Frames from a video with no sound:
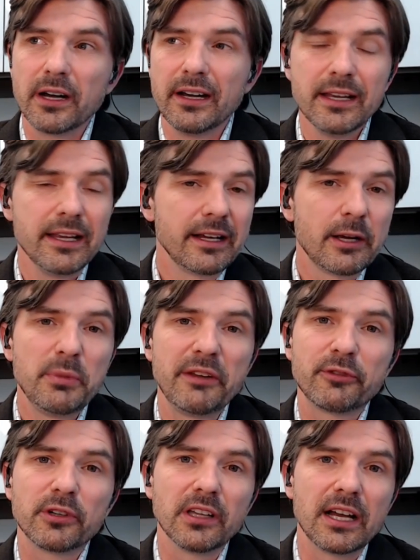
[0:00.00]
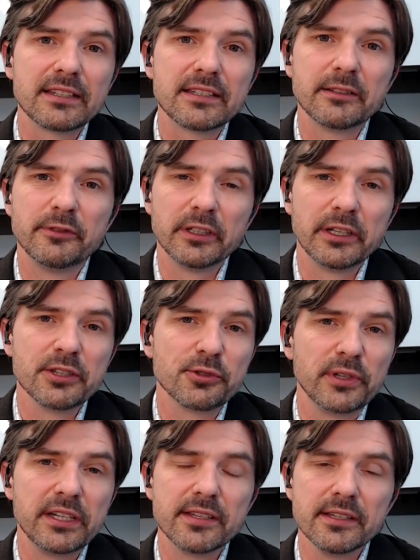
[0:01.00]
And it could be for lots of
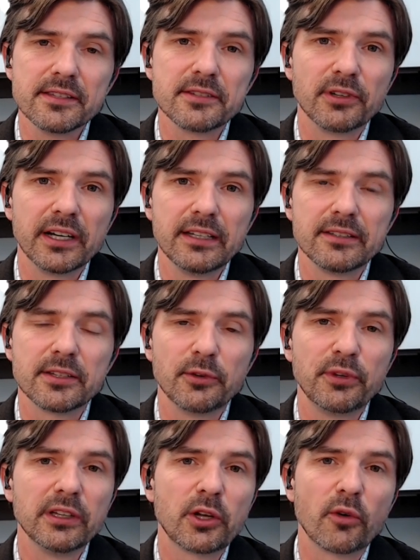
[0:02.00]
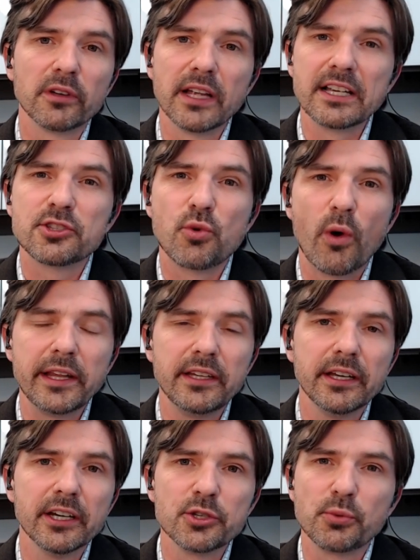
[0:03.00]
various reasons, right? So if we look over the last 20
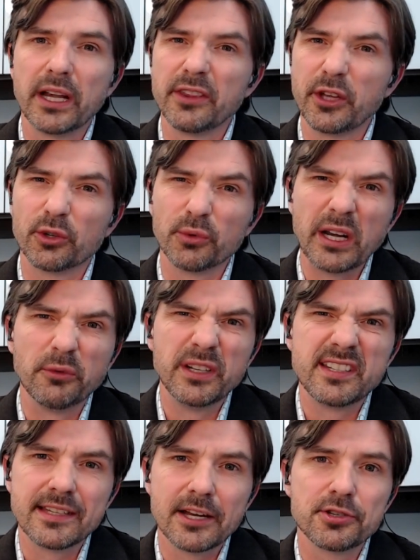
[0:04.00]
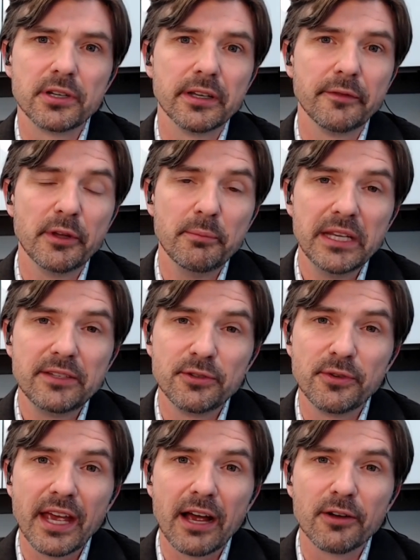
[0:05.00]
years, we had the Great Recession of the mid
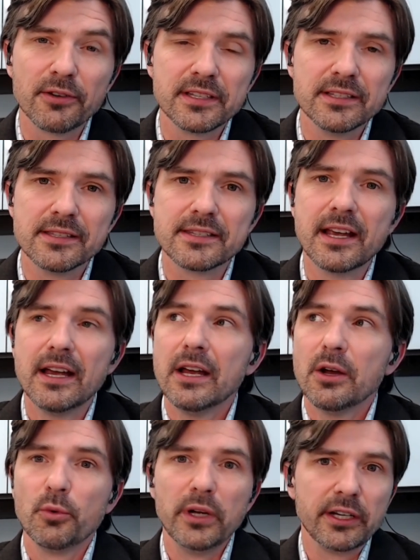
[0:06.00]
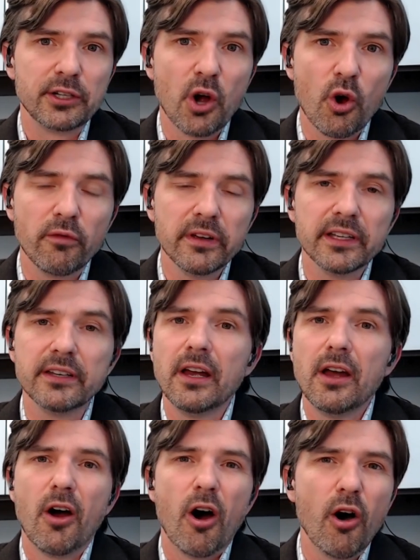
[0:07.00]
2000s, we had
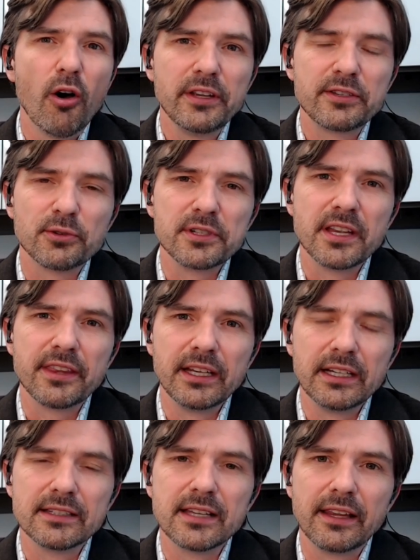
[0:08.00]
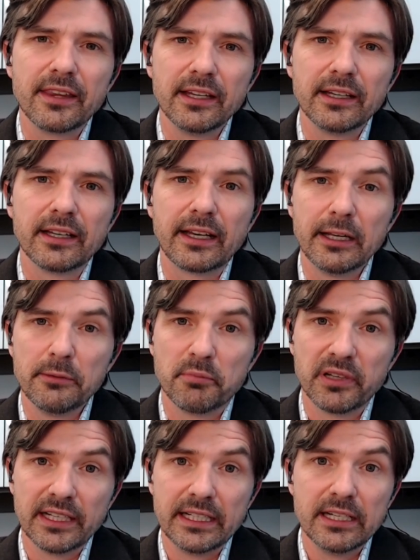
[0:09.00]
COVID, all these sorts of things I think can
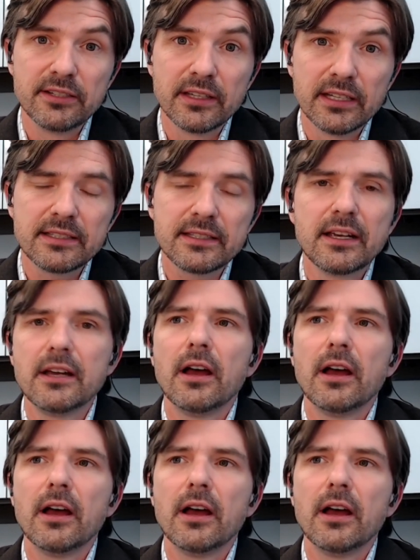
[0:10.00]
play into this.